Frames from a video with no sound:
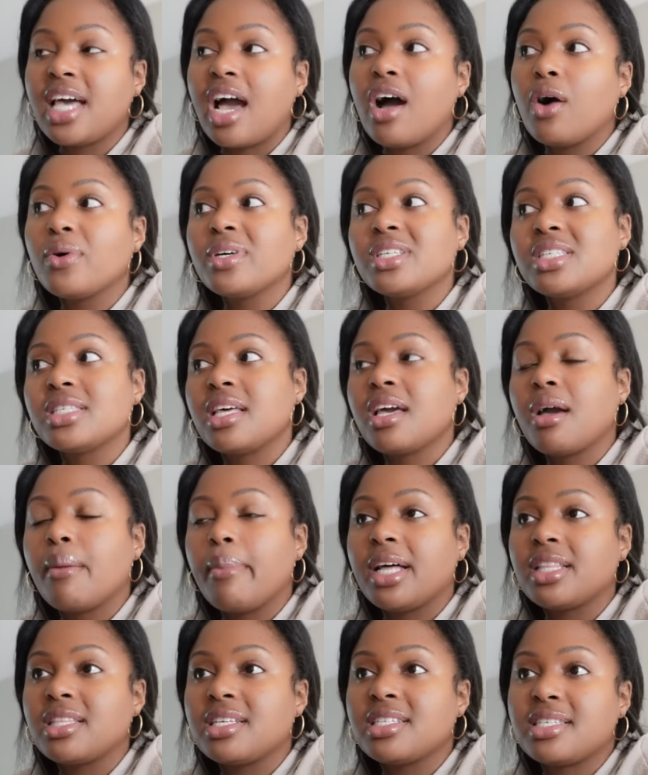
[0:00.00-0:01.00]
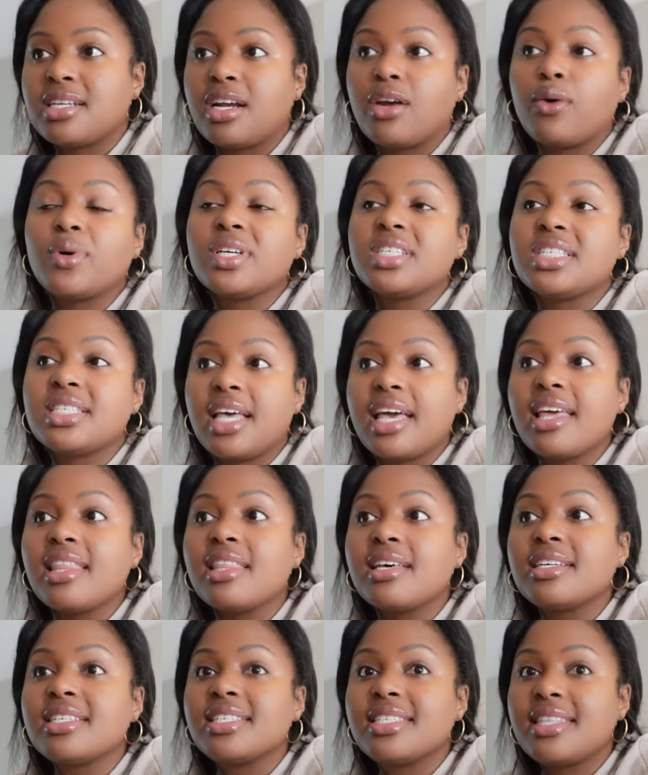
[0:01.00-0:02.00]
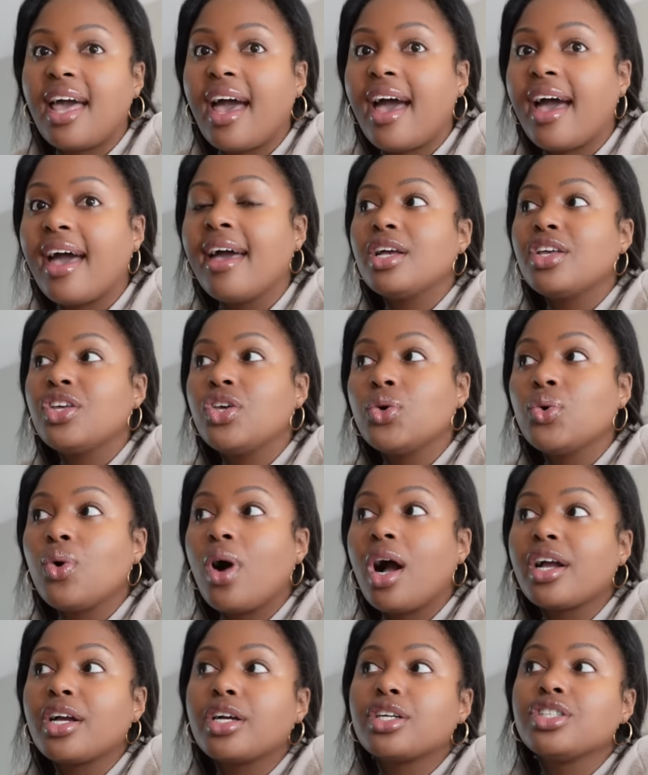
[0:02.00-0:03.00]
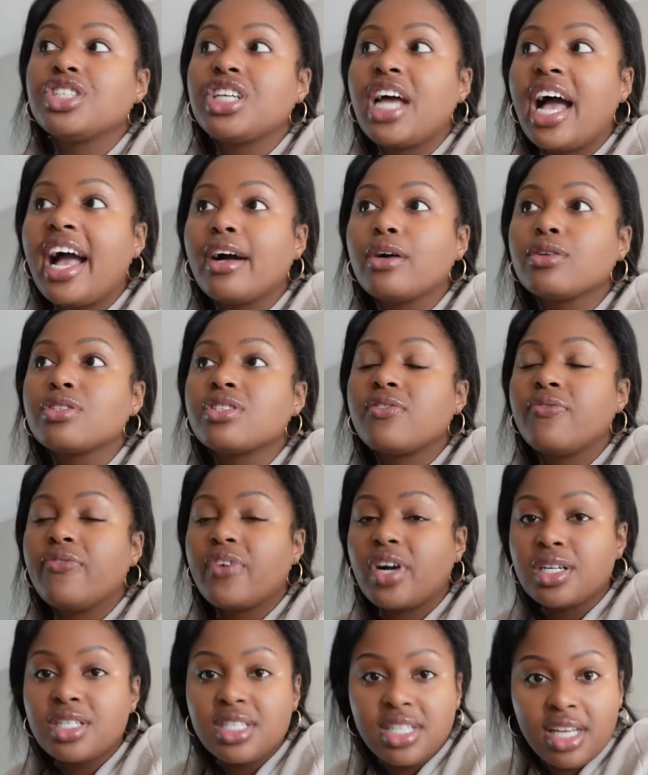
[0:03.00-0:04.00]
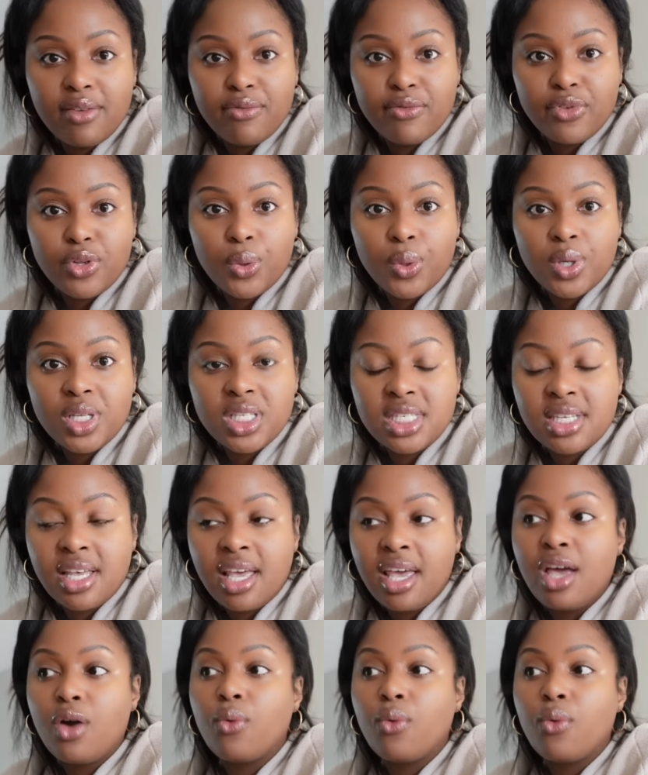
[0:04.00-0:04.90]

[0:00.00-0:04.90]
I always think about this, and I always say this, that you are your child's first influence.